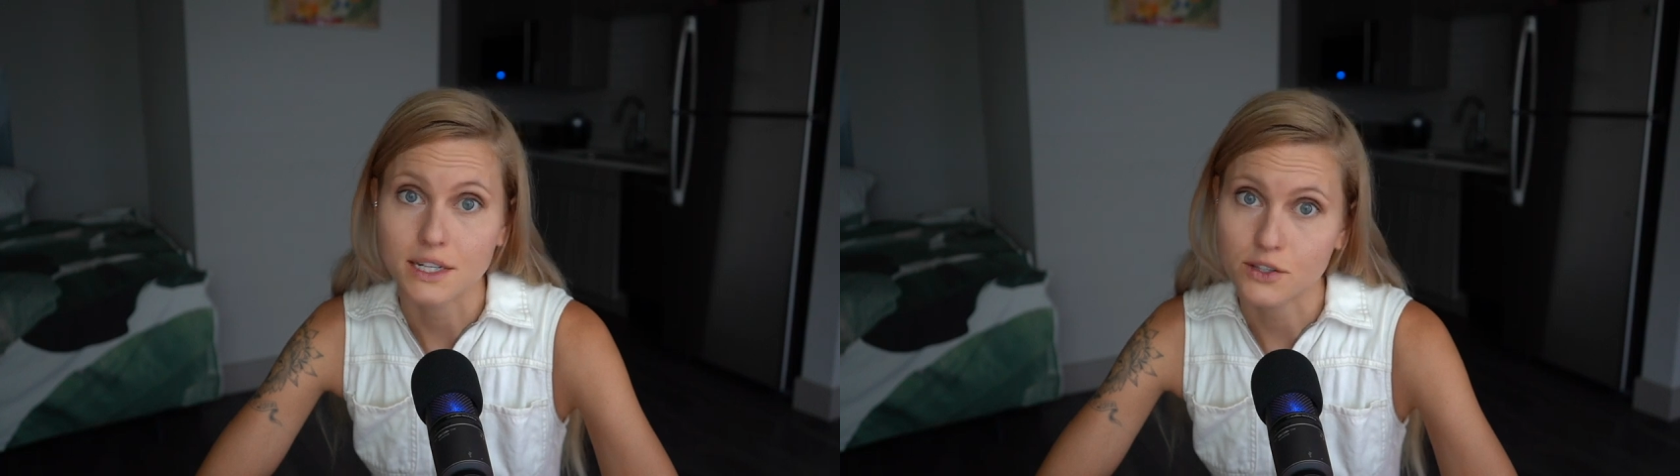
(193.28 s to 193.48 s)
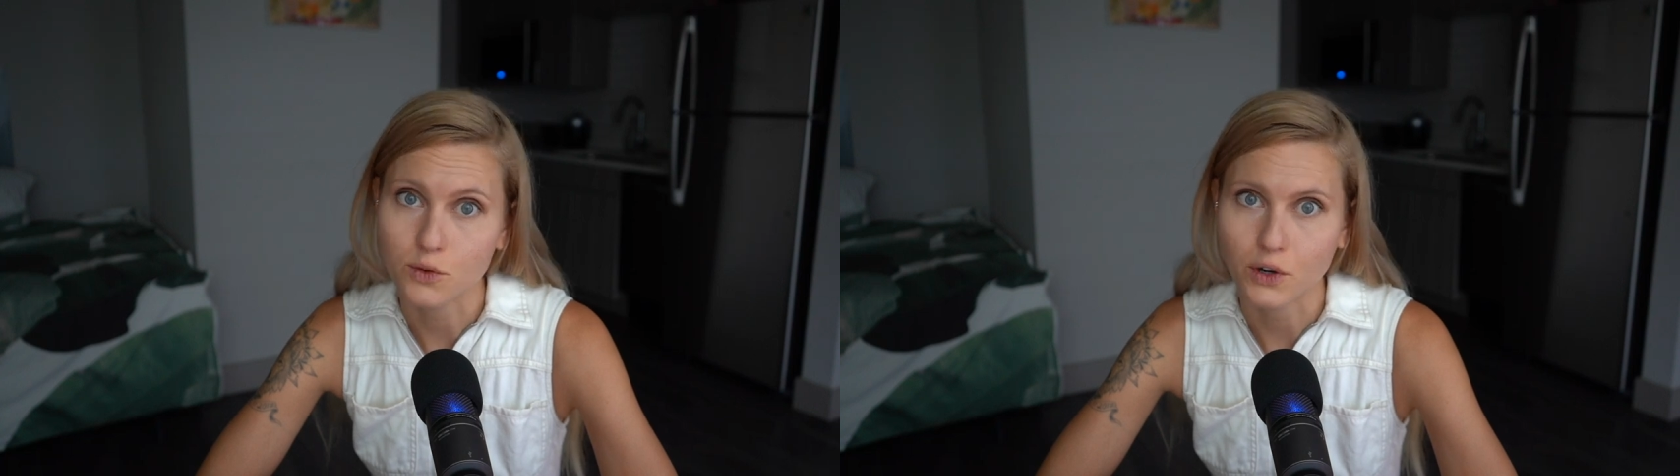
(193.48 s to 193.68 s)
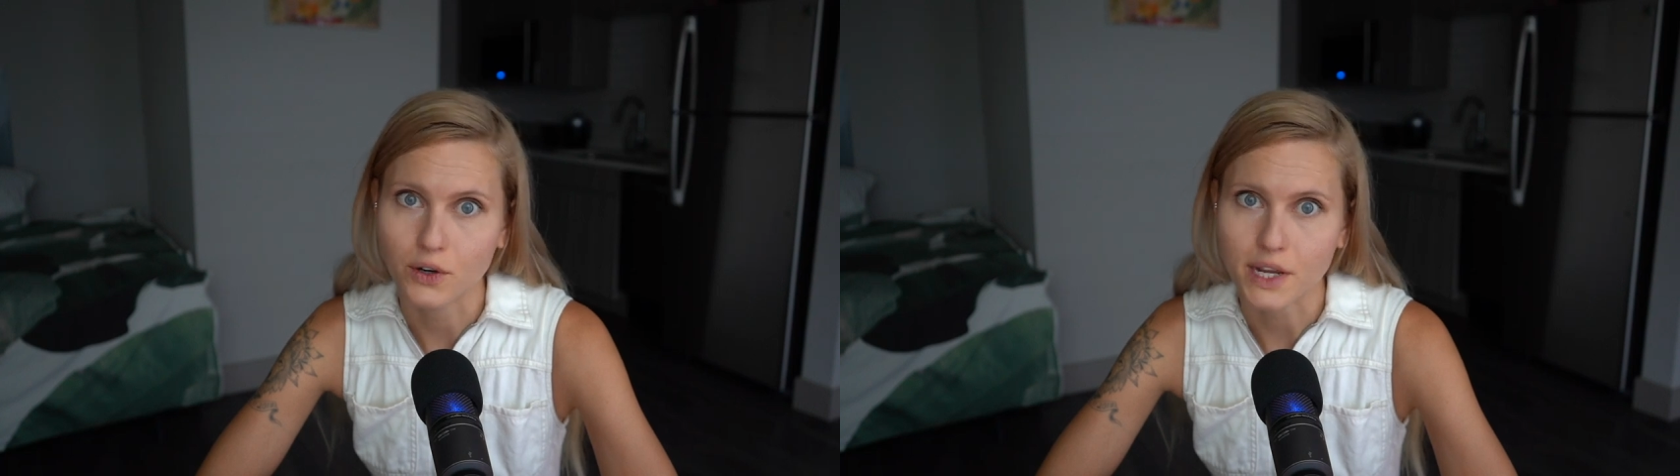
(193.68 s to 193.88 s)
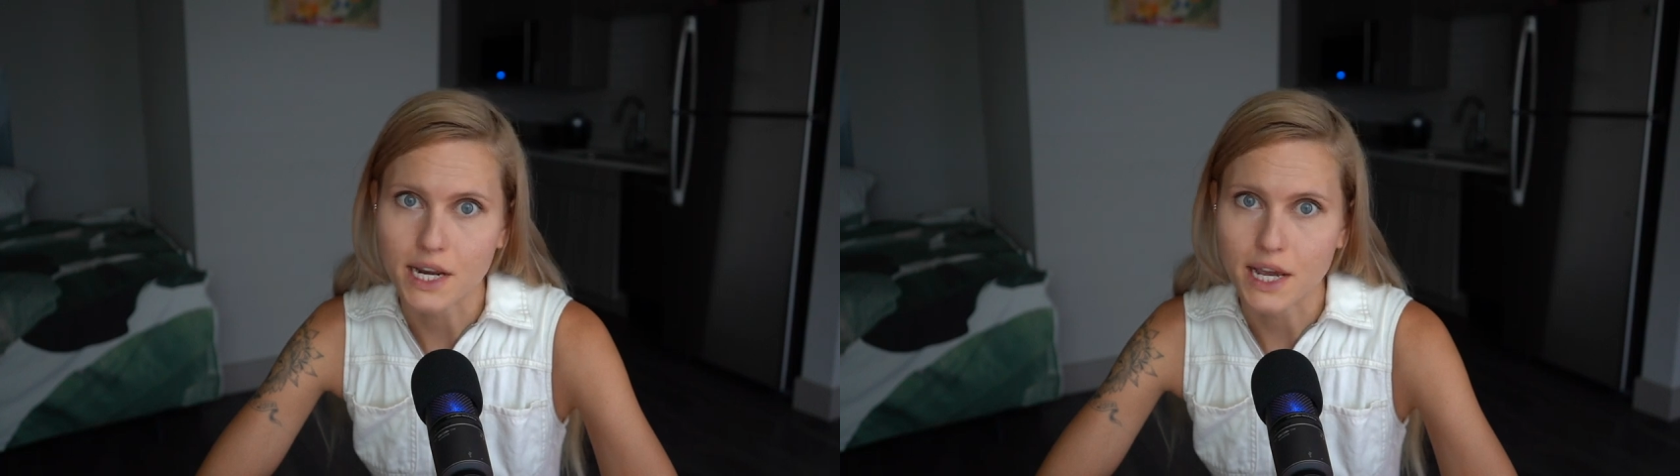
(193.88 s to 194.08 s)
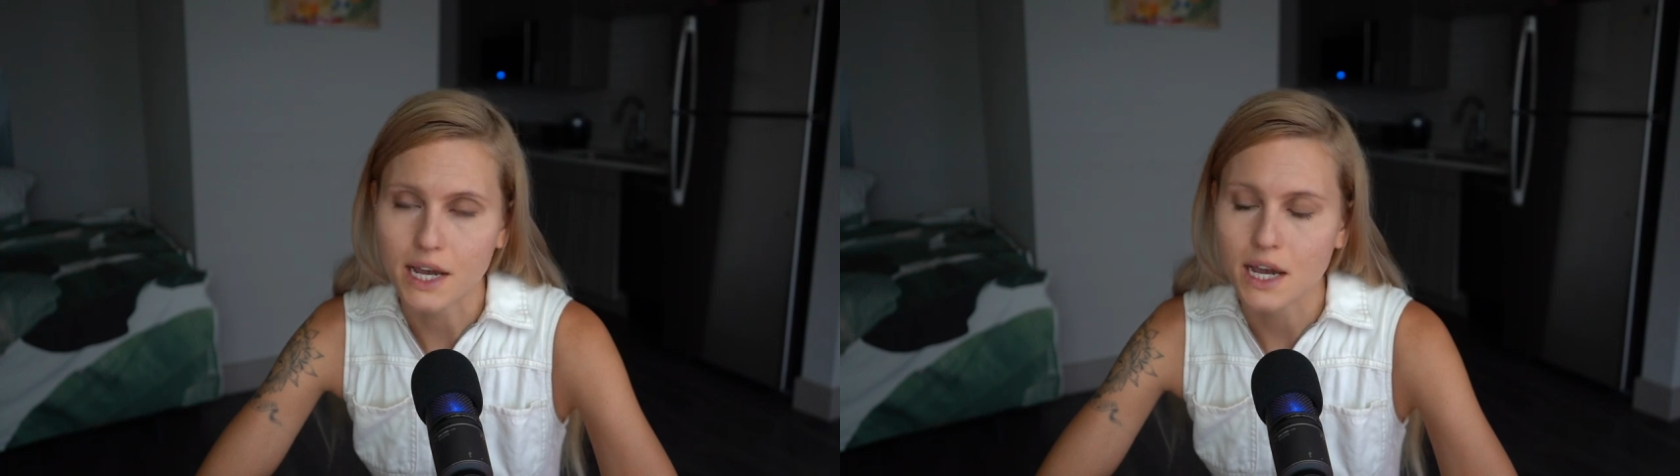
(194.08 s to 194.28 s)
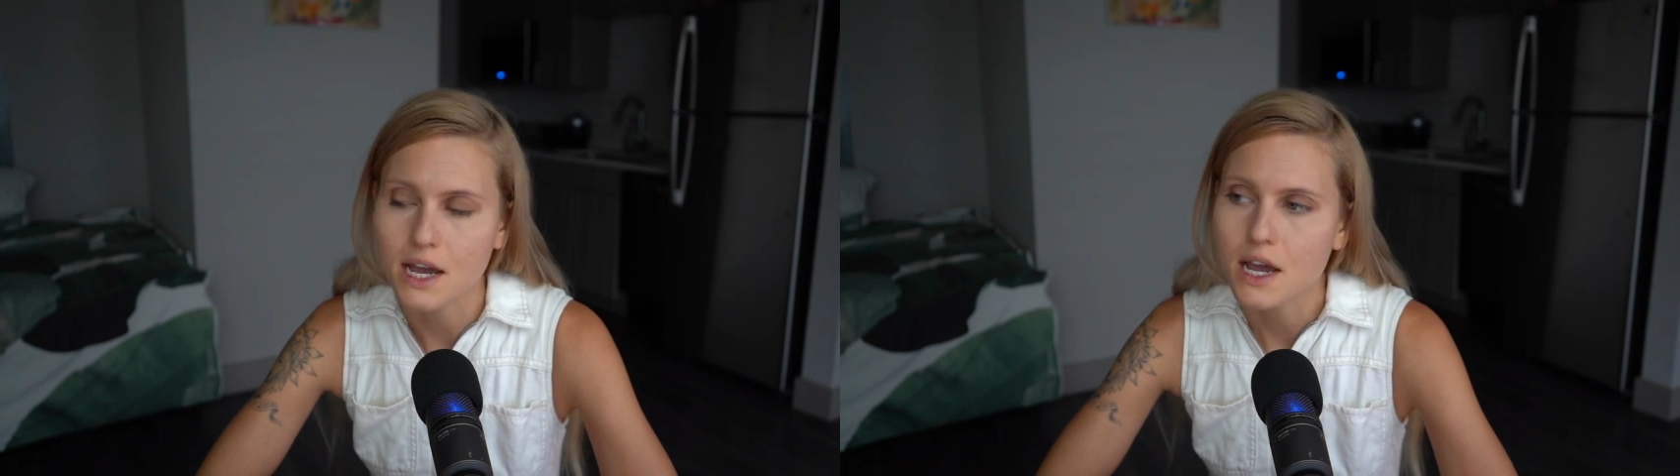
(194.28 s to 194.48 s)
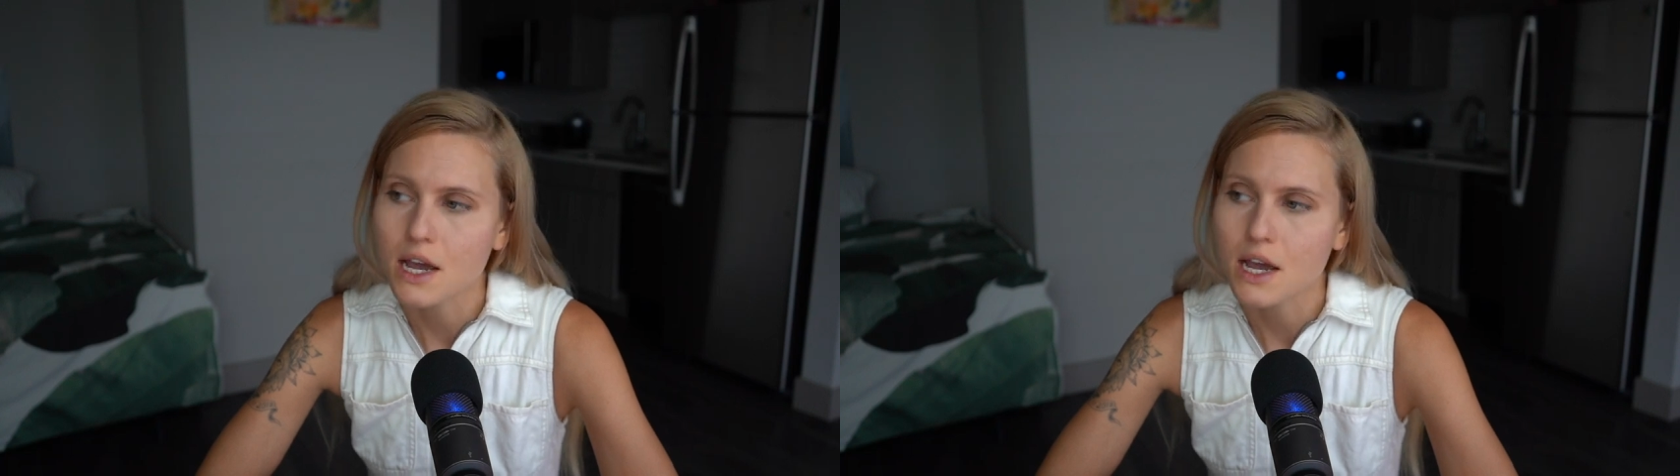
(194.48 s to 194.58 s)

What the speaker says: disordered eating.